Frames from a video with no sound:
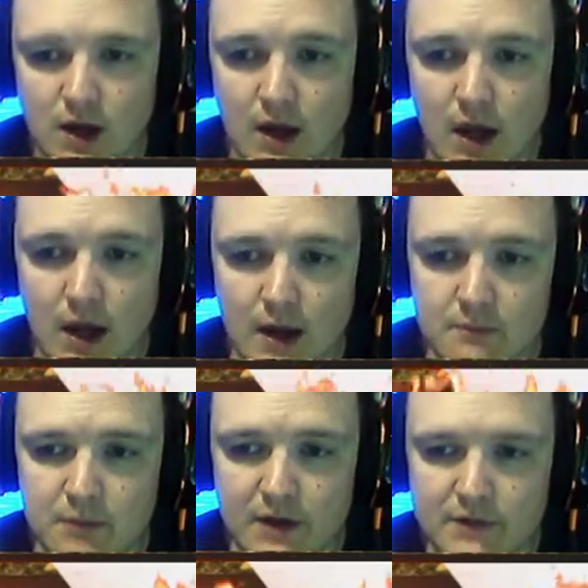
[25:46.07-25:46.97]

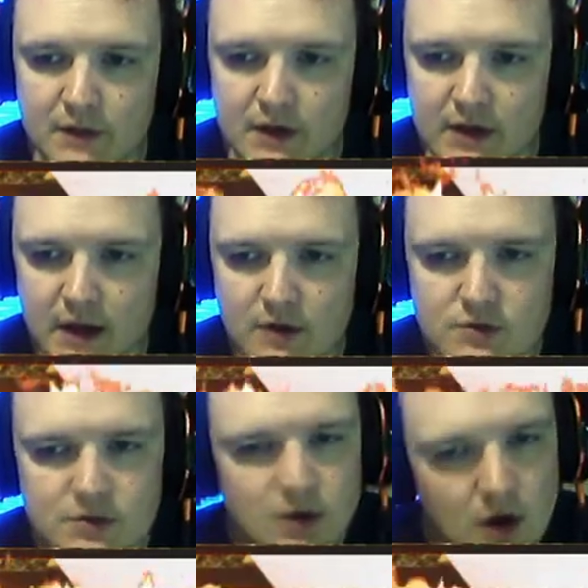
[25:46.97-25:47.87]
But the nails are
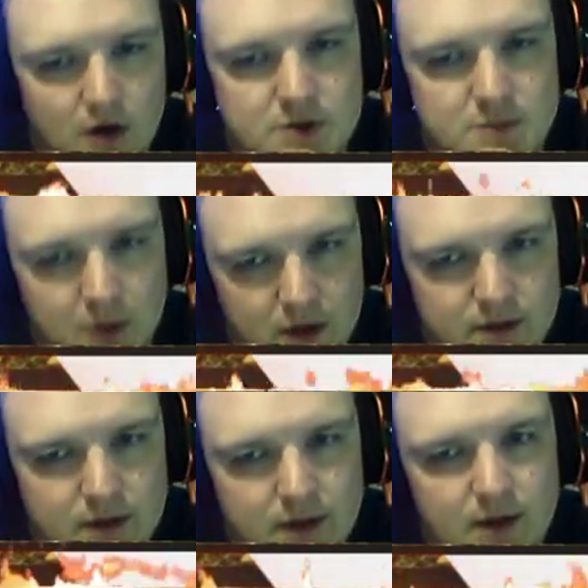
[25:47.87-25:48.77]
the hardest part to
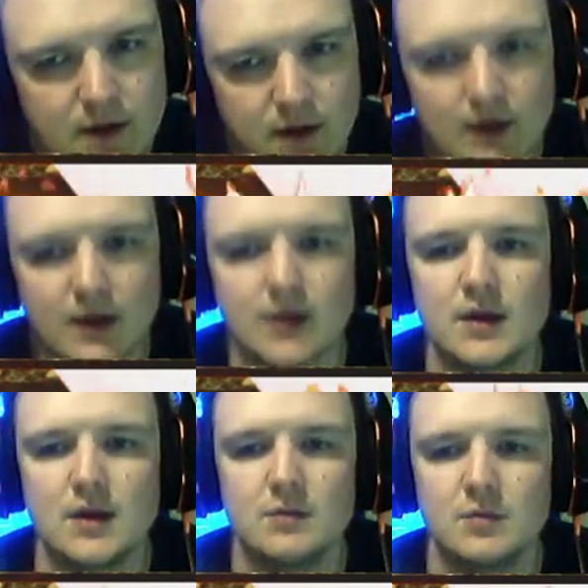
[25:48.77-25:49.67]
get and
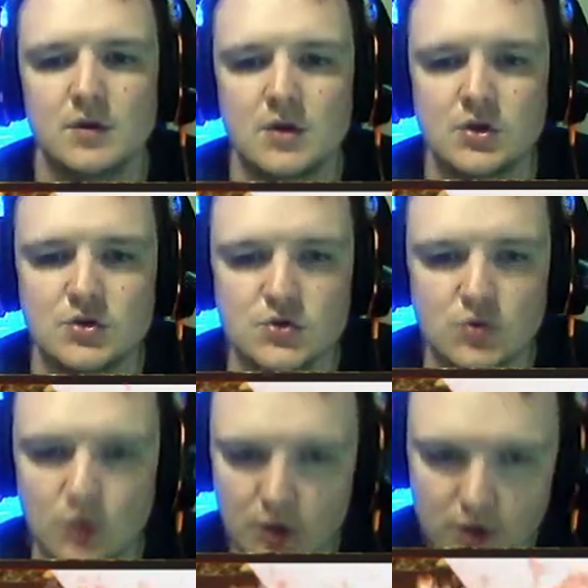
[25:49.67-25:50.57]
keep. So
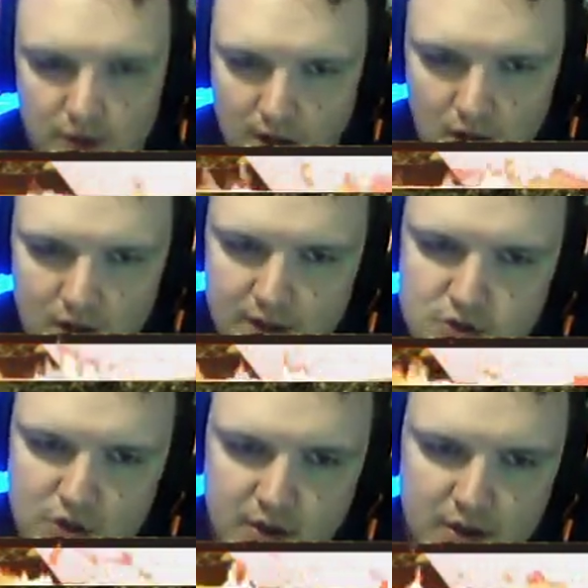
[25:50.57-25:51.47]
early on, I
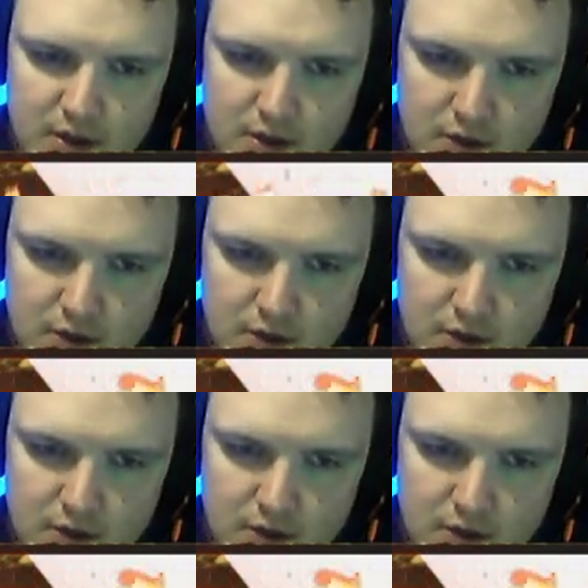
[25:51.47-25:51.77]
try to,